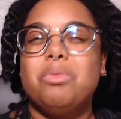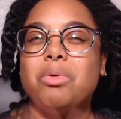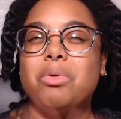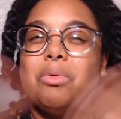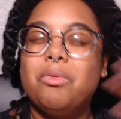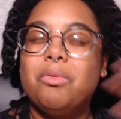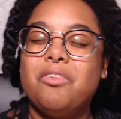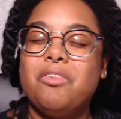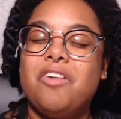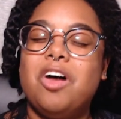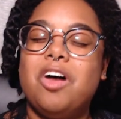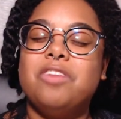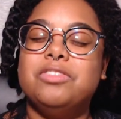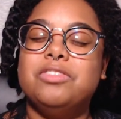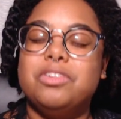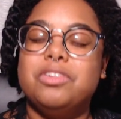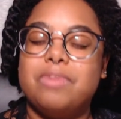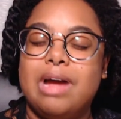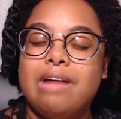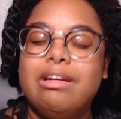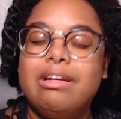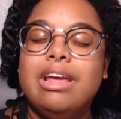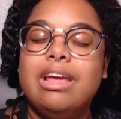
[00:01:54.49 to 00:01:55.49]
revolved
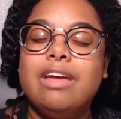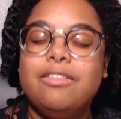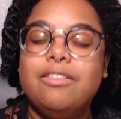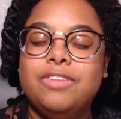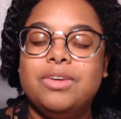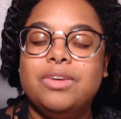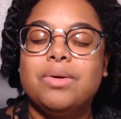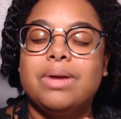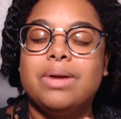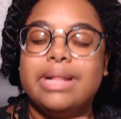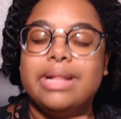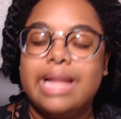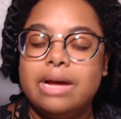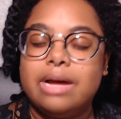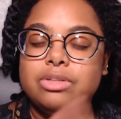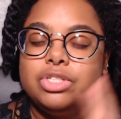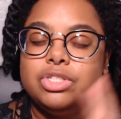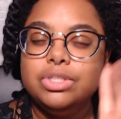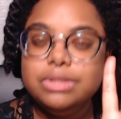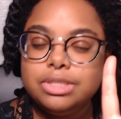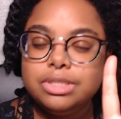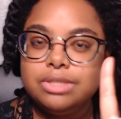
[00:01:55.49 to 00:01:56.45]
around if you're allowed two